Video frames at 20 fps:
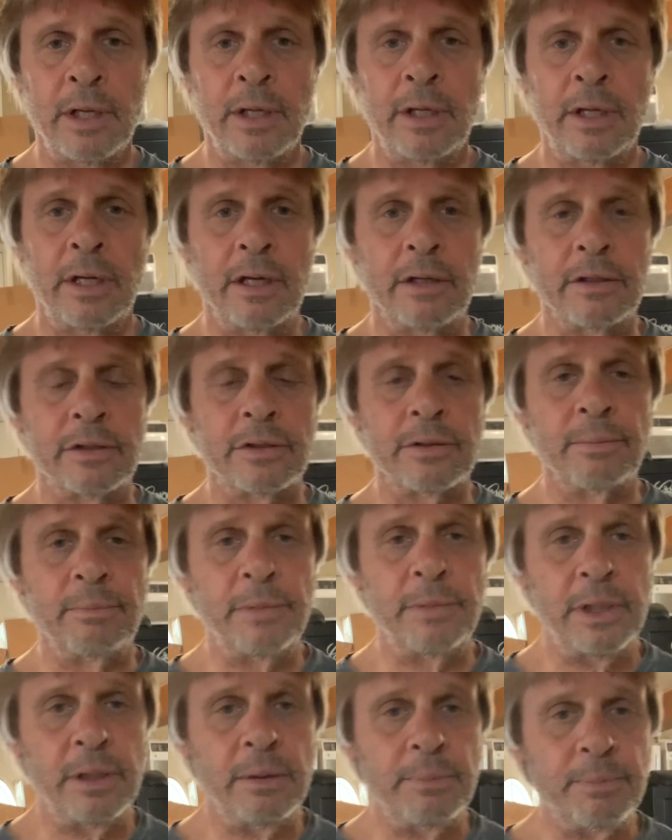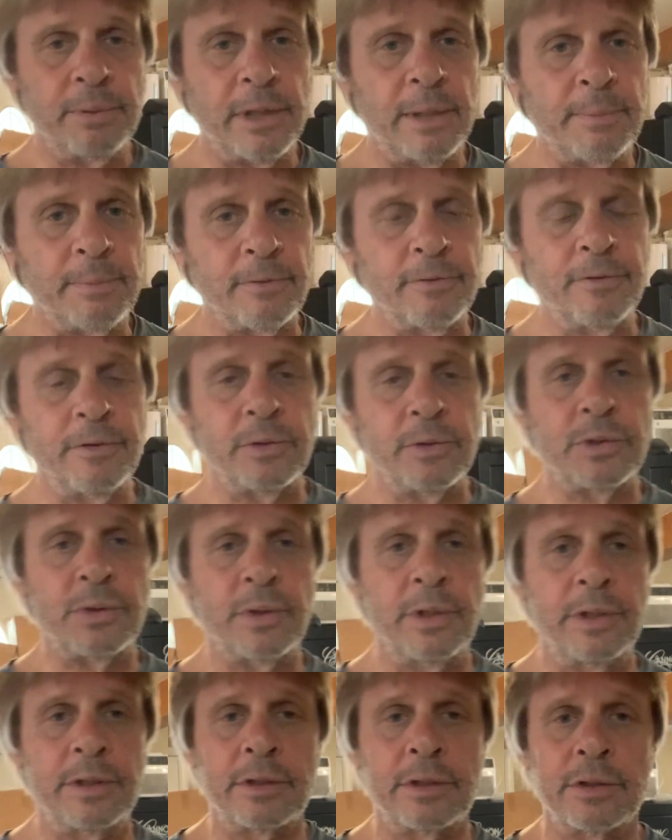And to me, proper
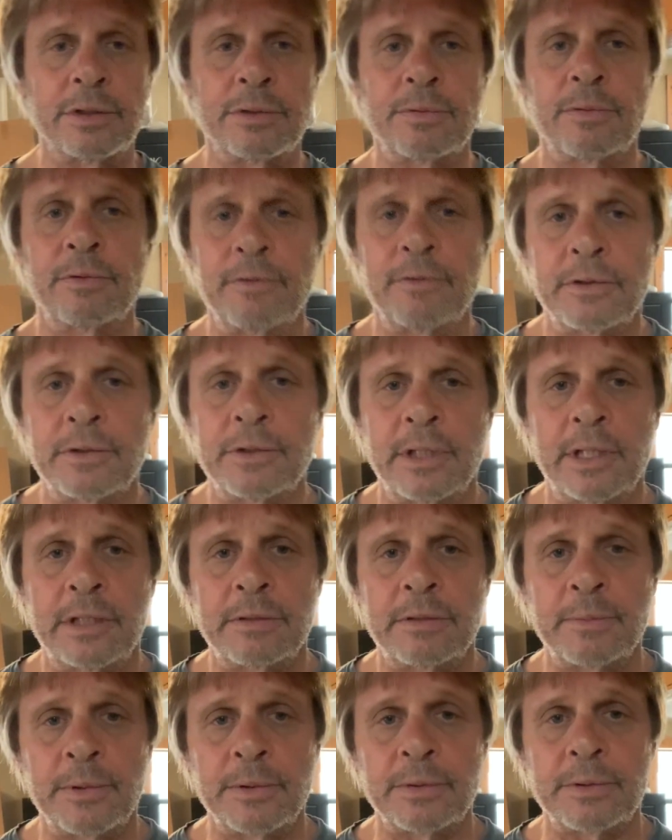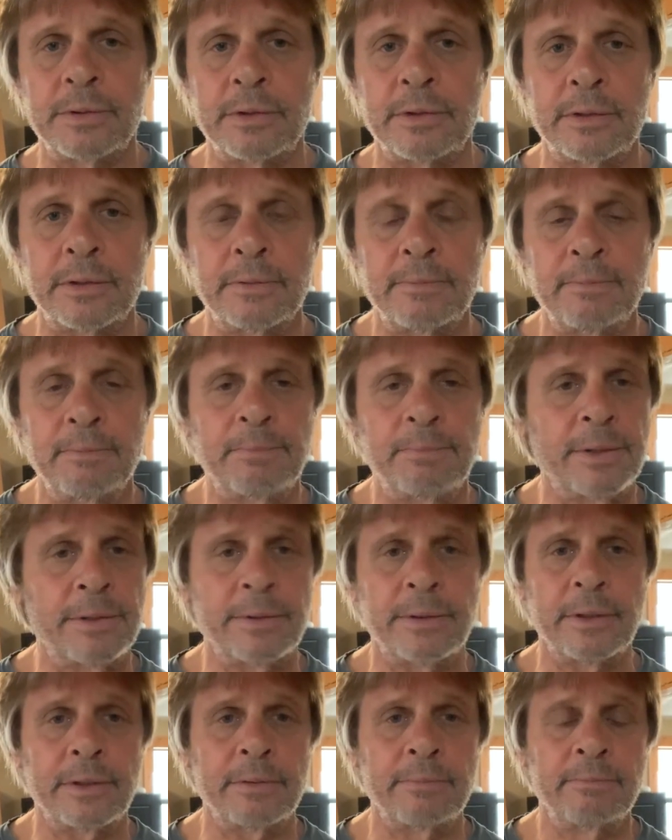filtration is reverse osmosis,
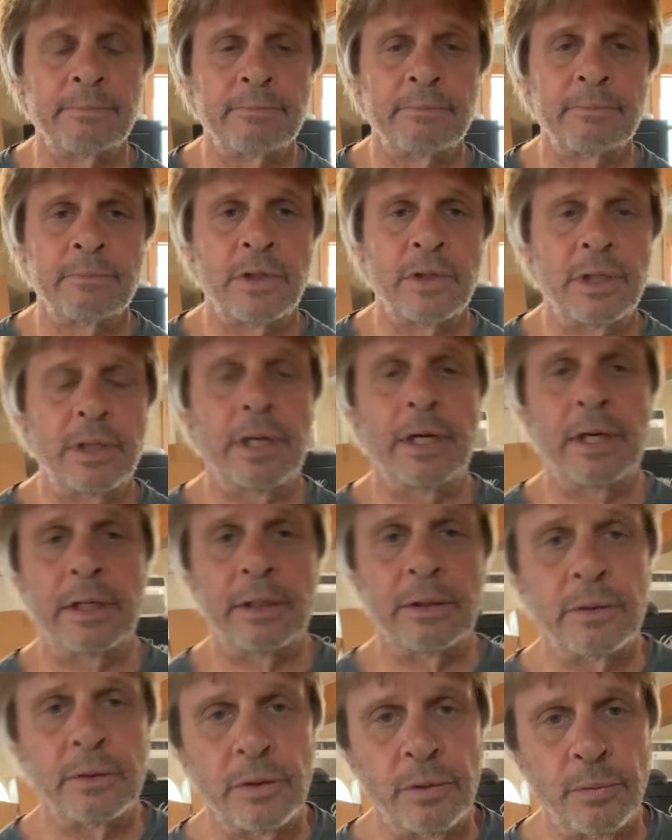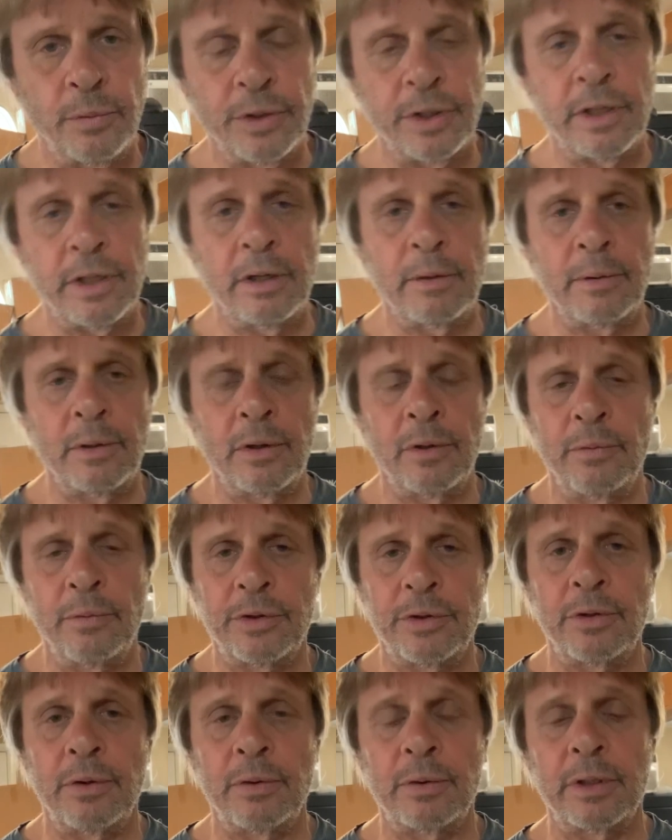period. And with
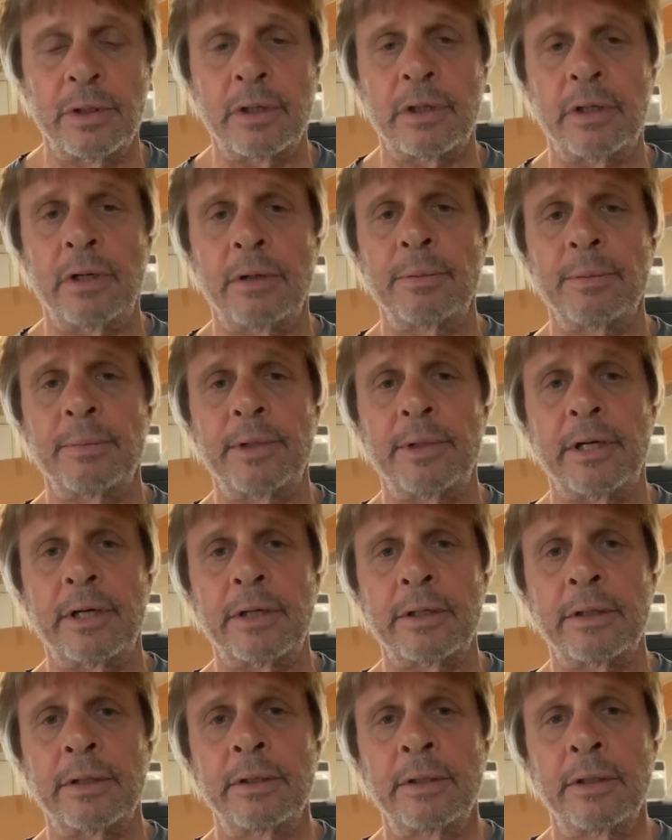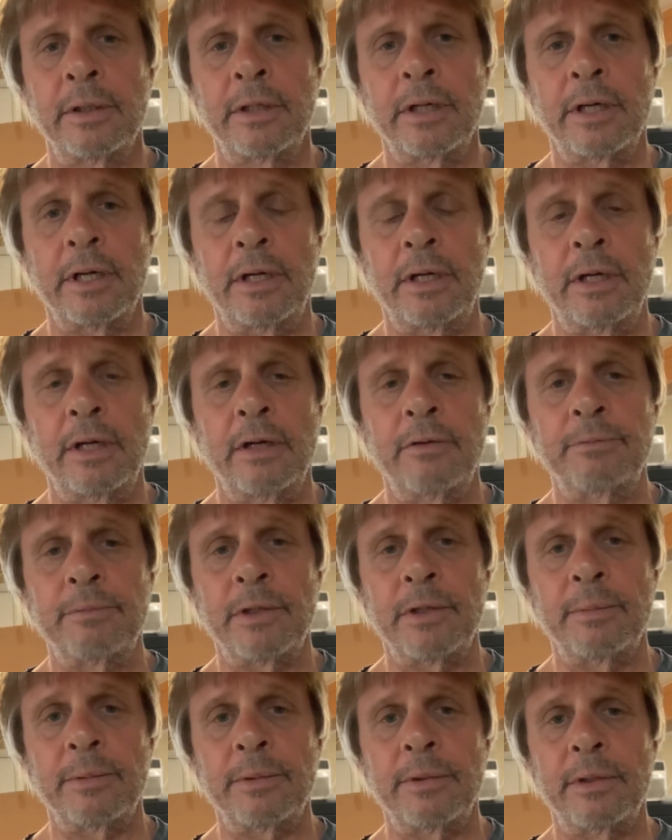coconut carbon block, you got to have them
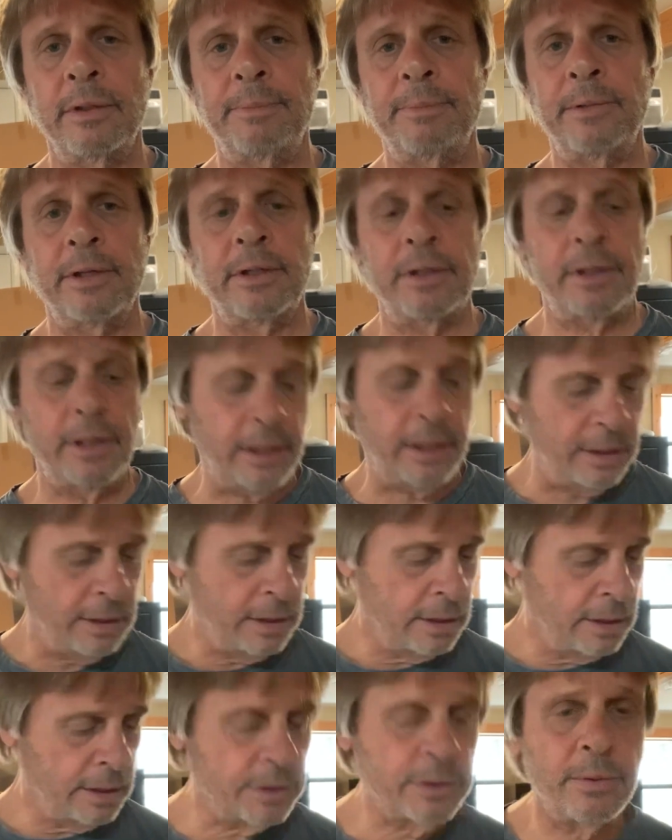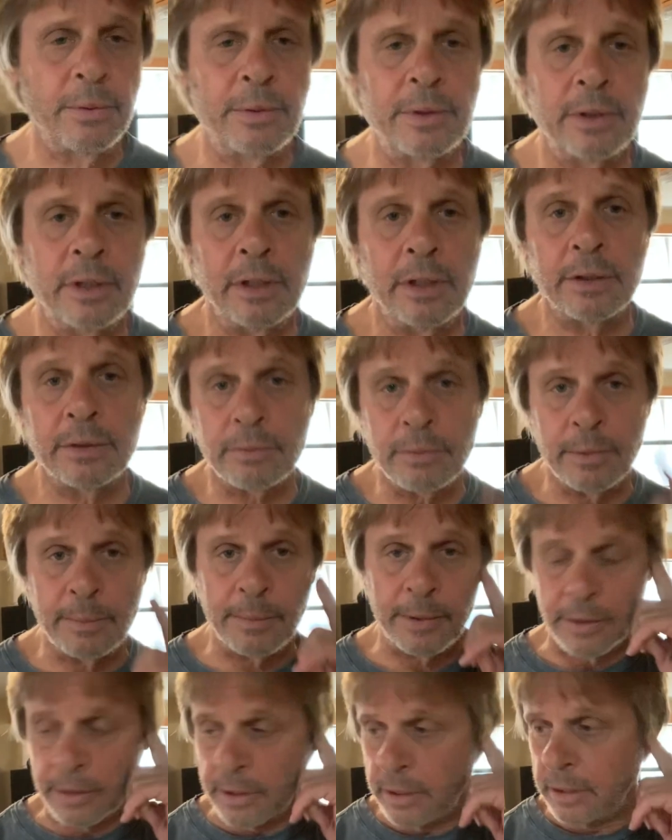doubled up like that. Let's go in the other room
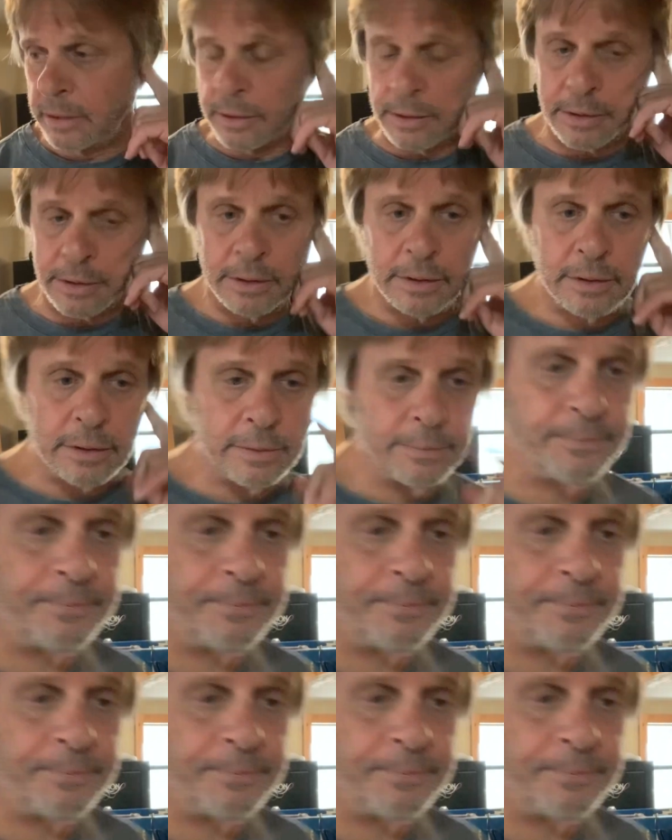and look at the system.